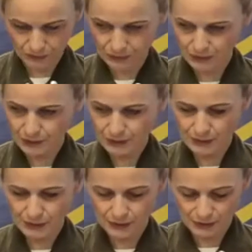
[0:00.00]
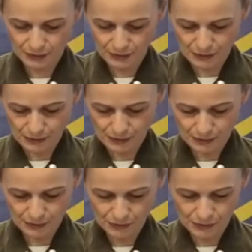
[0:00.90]

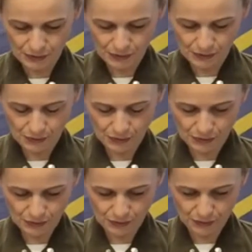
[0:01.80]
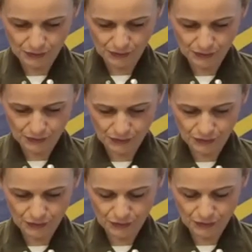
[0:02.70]

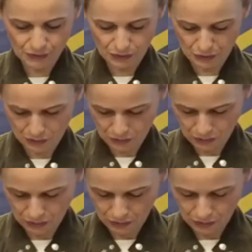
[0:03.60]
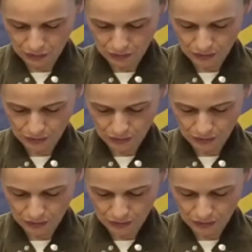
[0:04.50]
(silent)